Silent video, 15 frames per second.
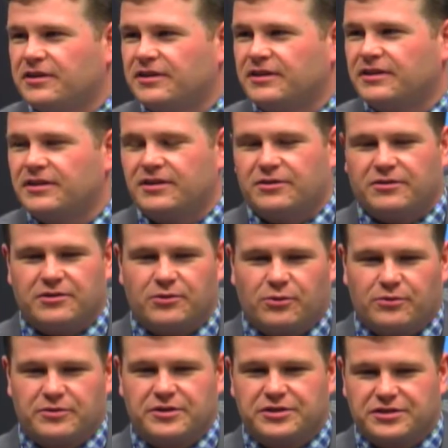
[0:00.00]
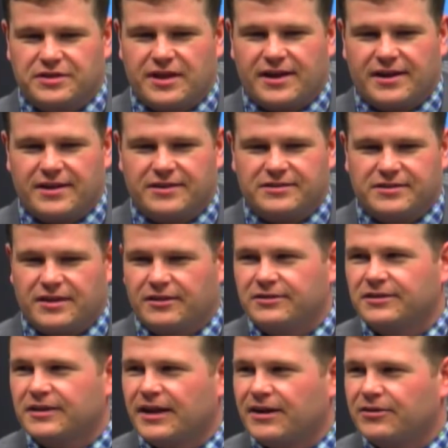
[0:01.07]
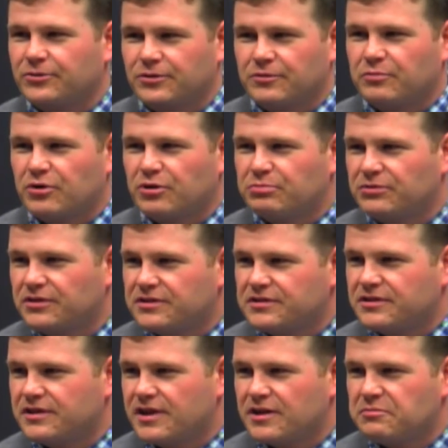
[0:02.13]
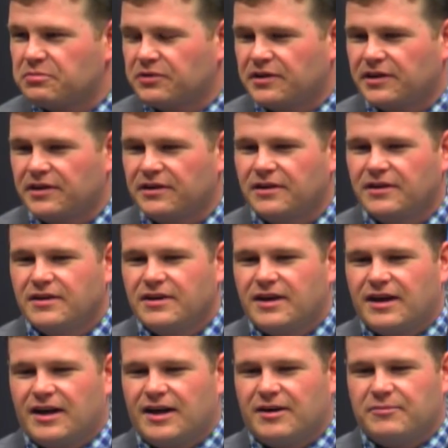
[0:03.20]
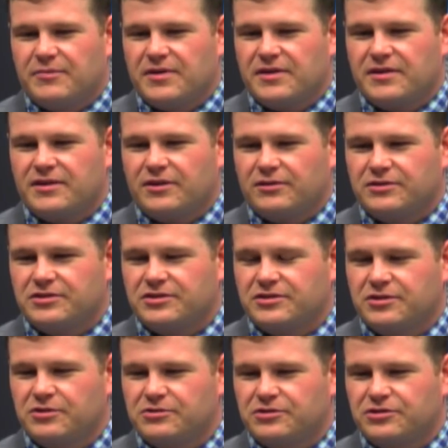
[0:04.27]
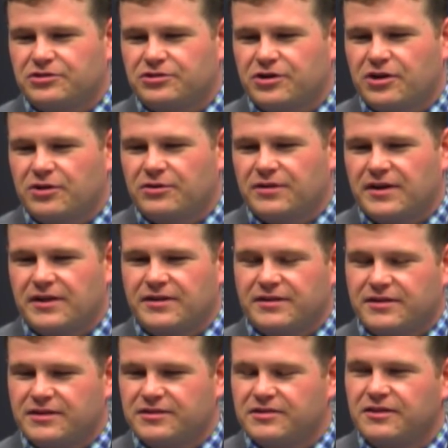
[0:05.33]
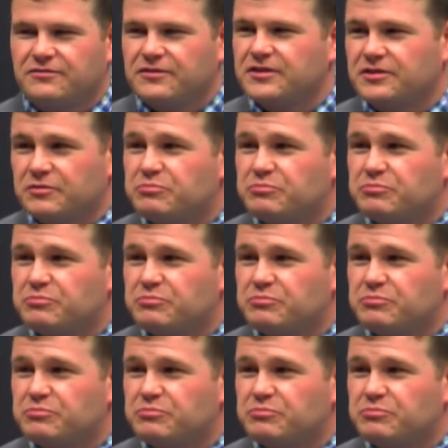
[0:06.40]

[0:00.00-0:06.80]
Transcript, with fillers: and, you know, the orange that is held in a carrot or the purple that's in an eggplant. Um, you know, it just goes to show that this stuff is